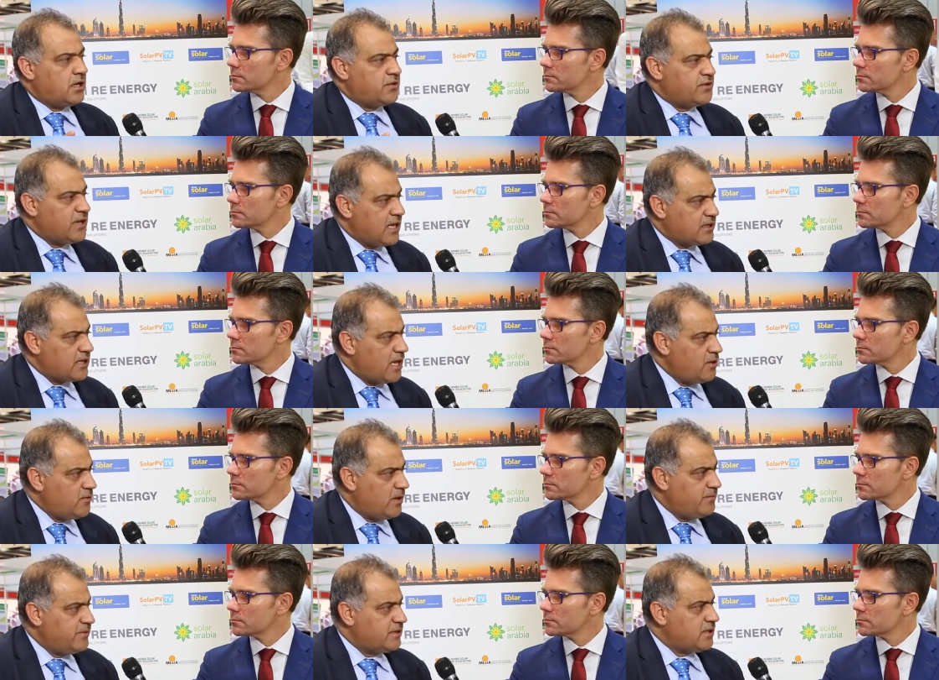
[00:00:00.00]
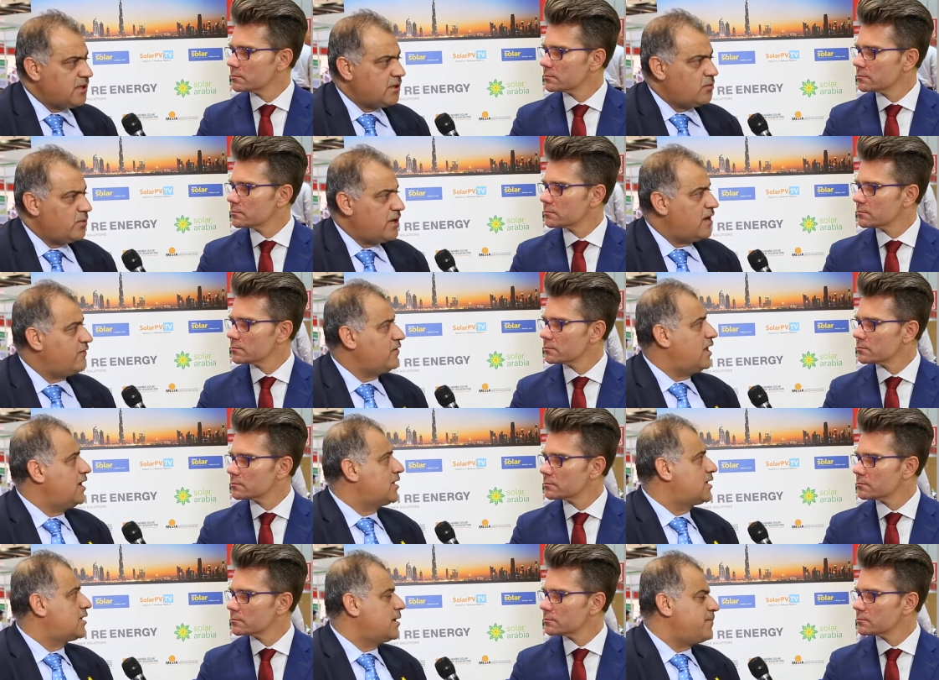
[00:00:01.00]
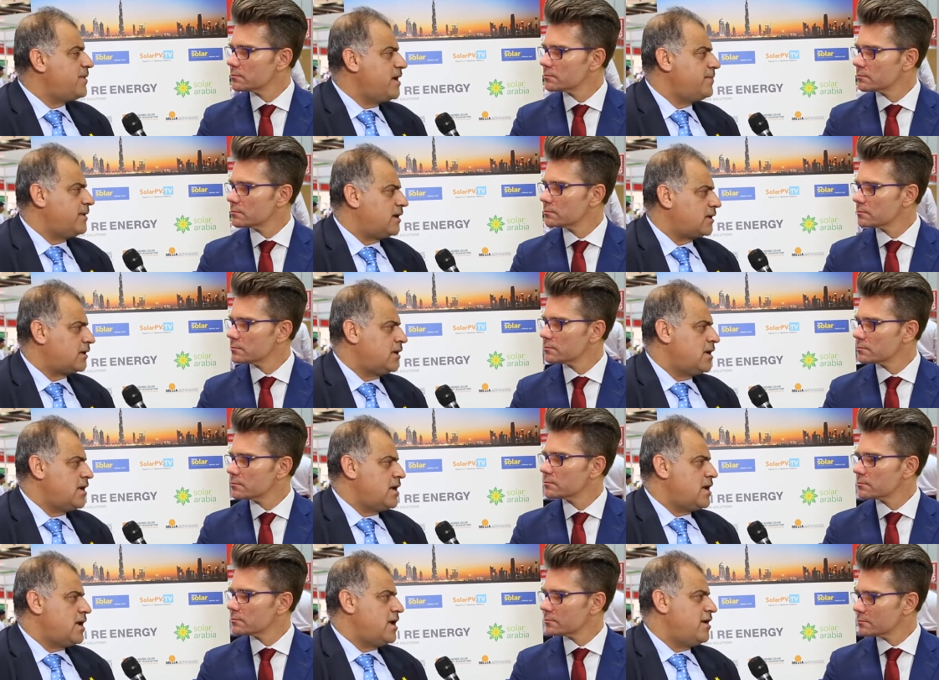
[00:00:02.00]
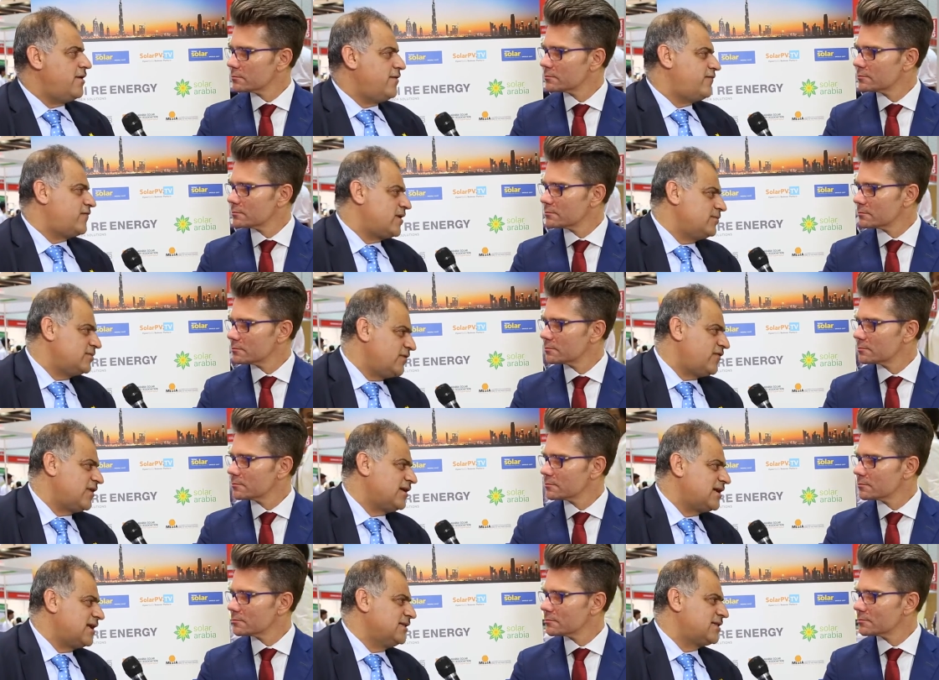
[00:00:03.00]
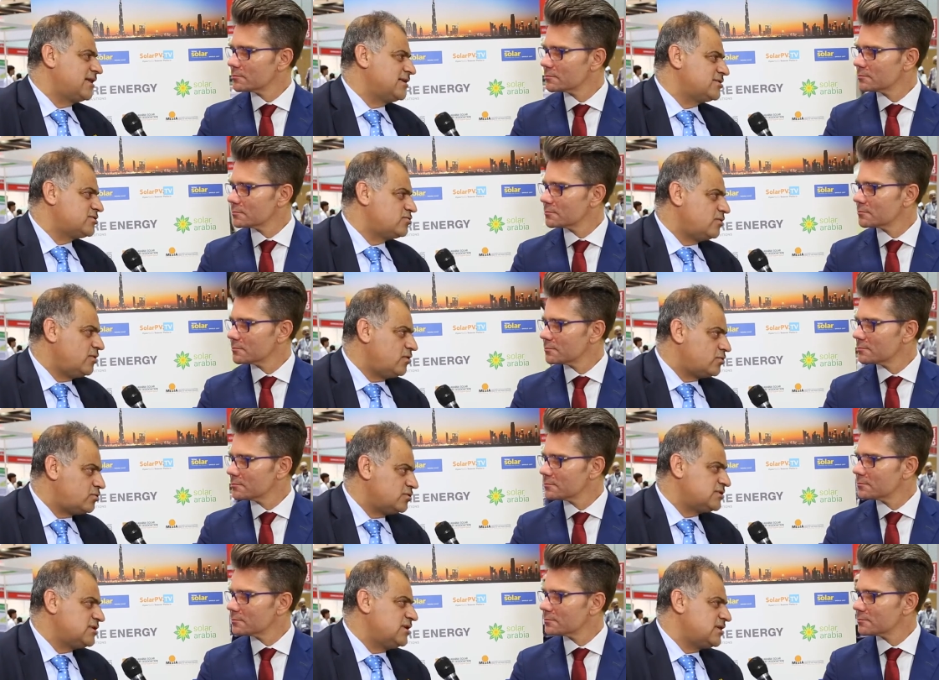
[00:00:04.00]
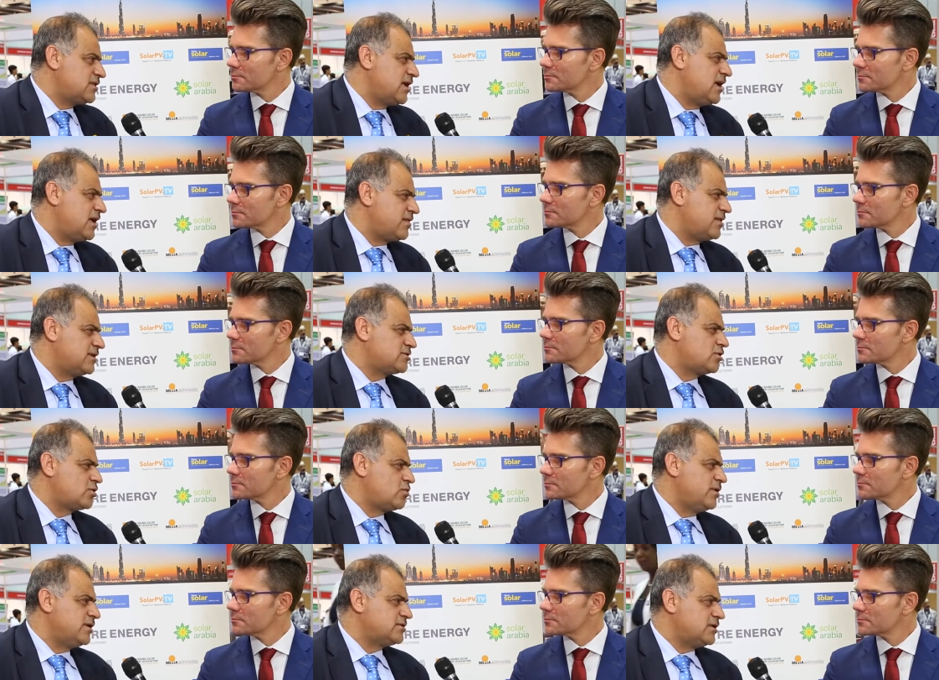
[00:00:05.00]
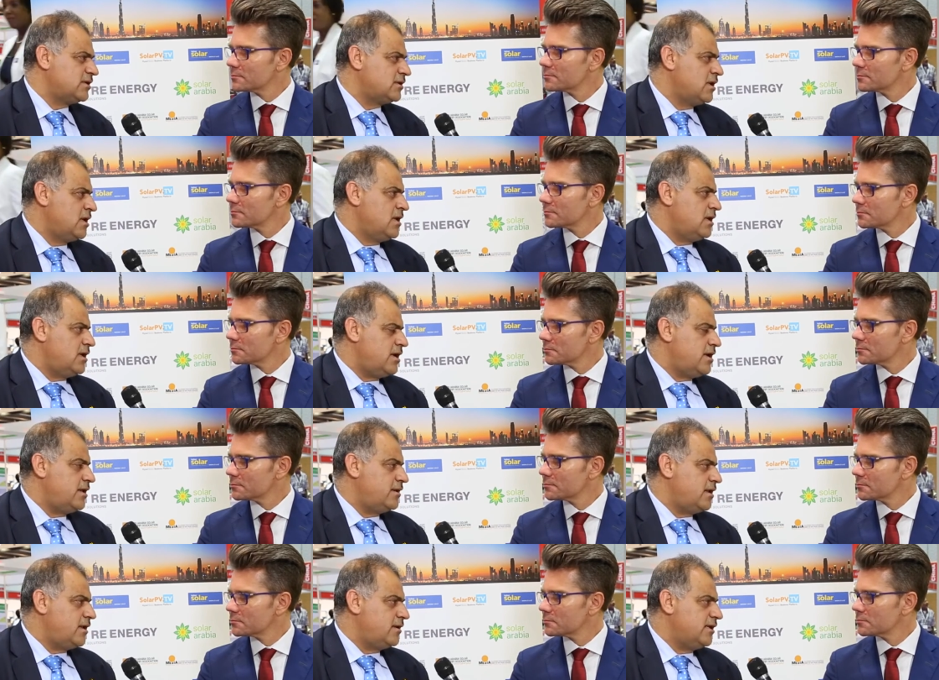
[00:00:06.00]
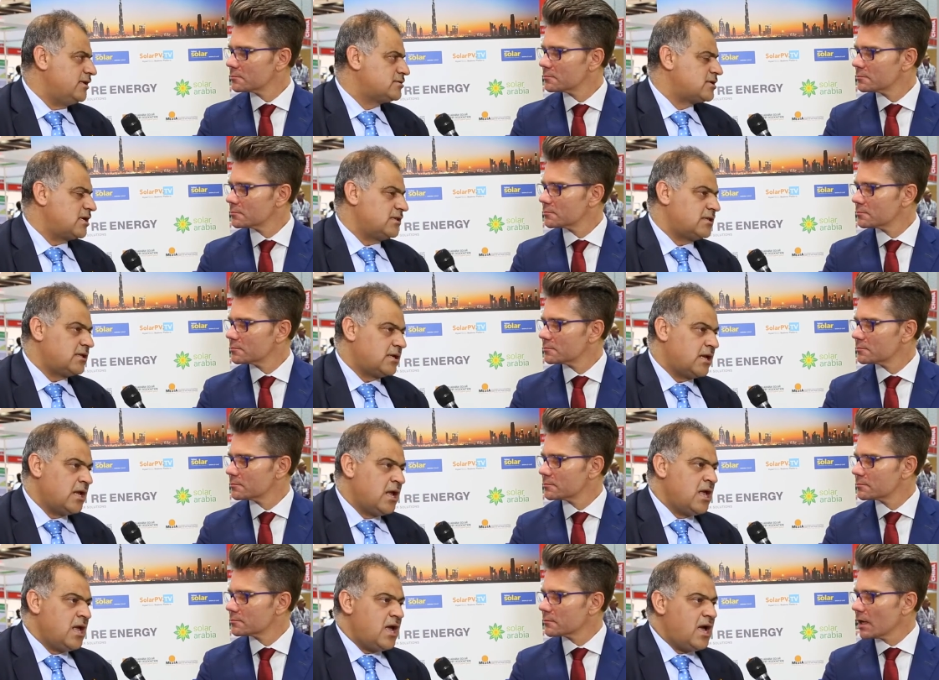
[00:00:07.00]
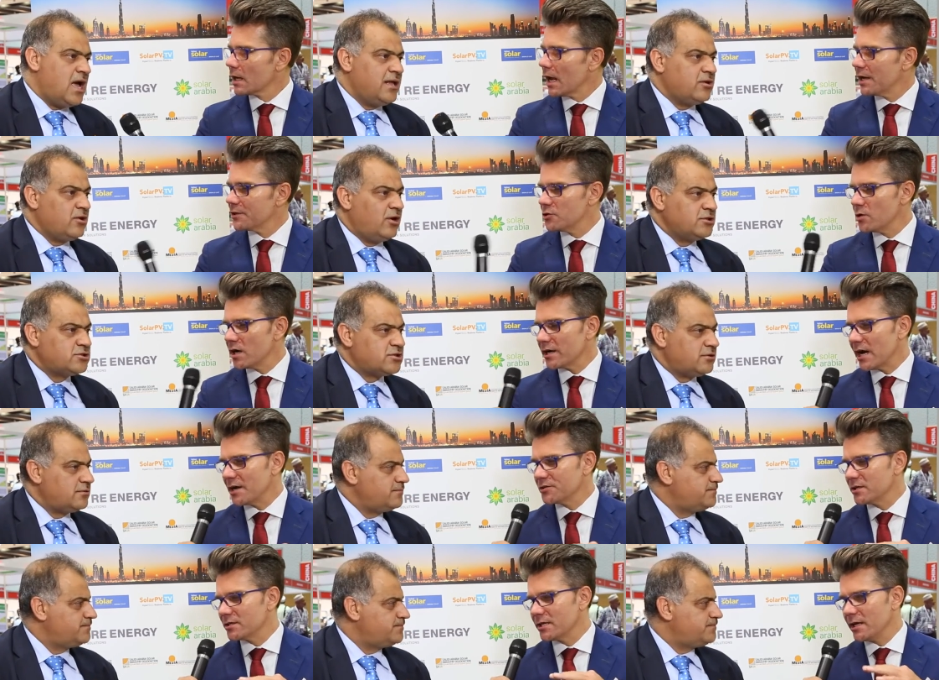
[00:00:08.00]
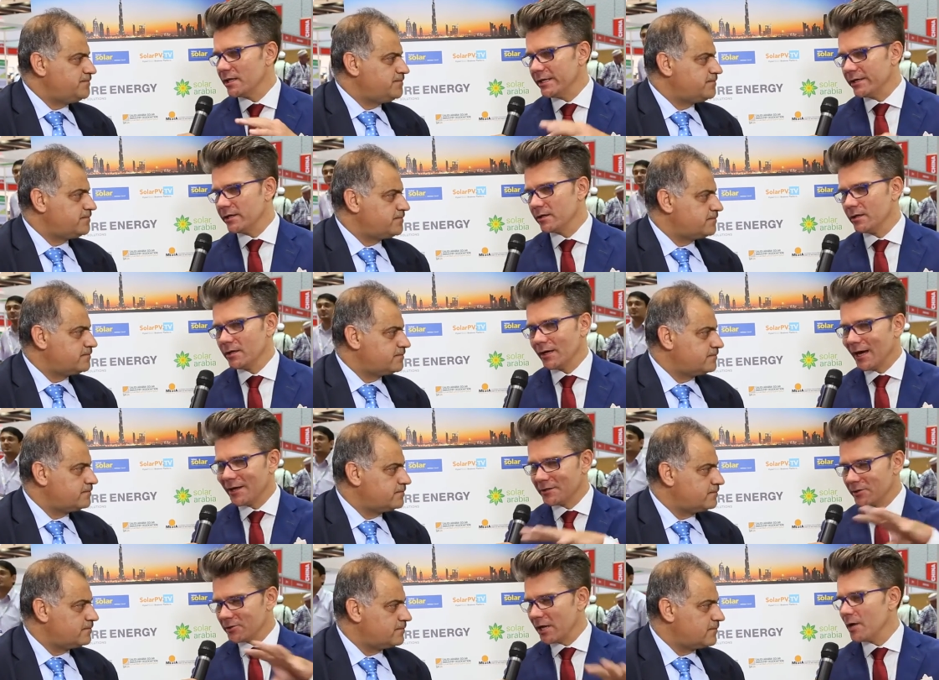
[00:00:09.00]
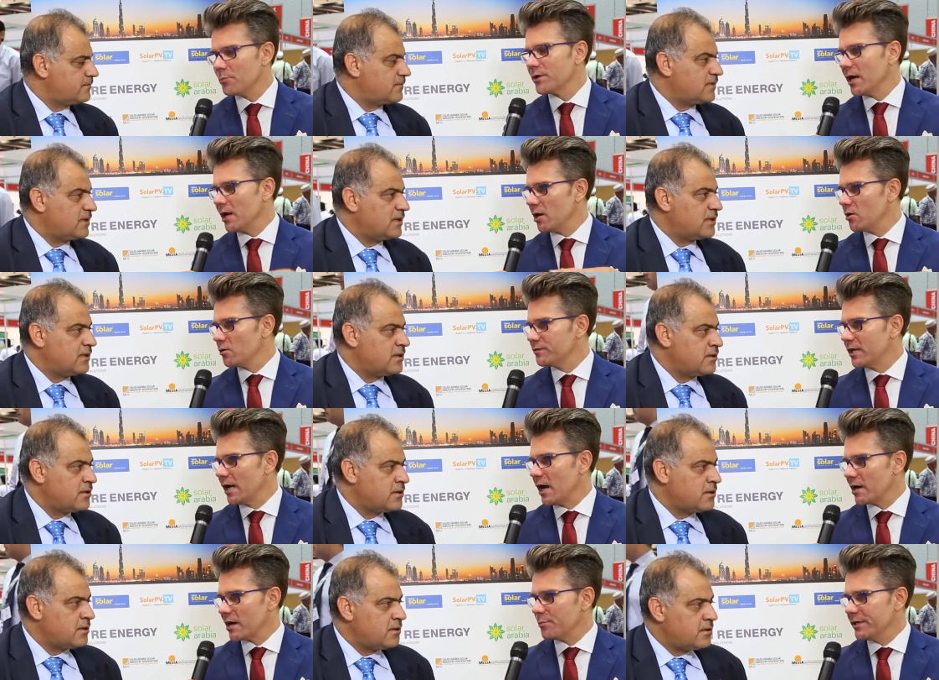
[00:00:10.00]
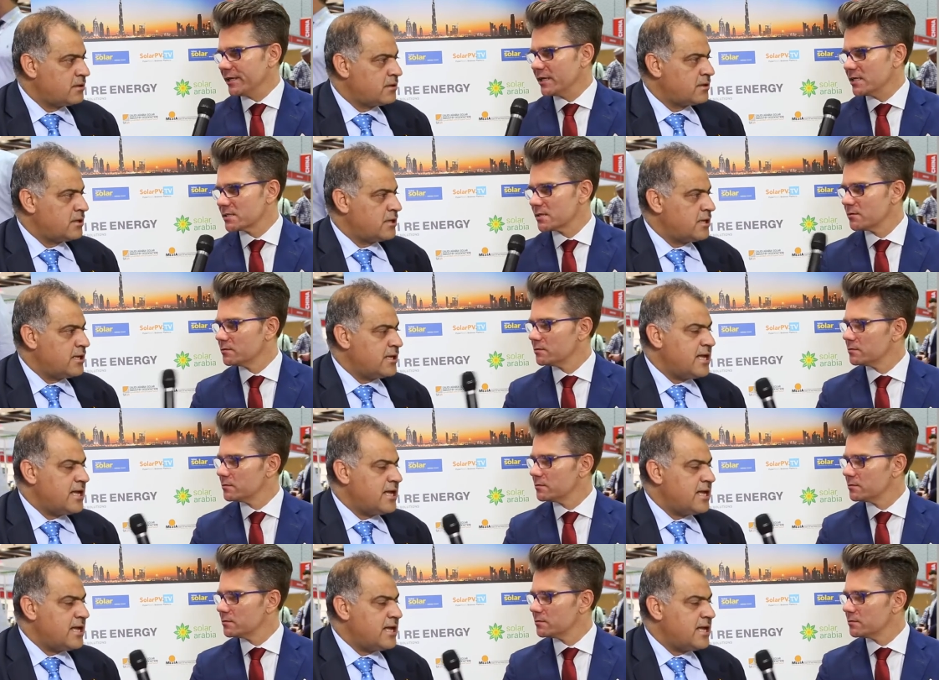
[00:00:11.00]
Speaker 1: in that annual meeting, we have like a paper uh, from different countries to, to see the, the situation in, in each country. And, you are under the league, uh, under the umbrella of the Arab League, yes?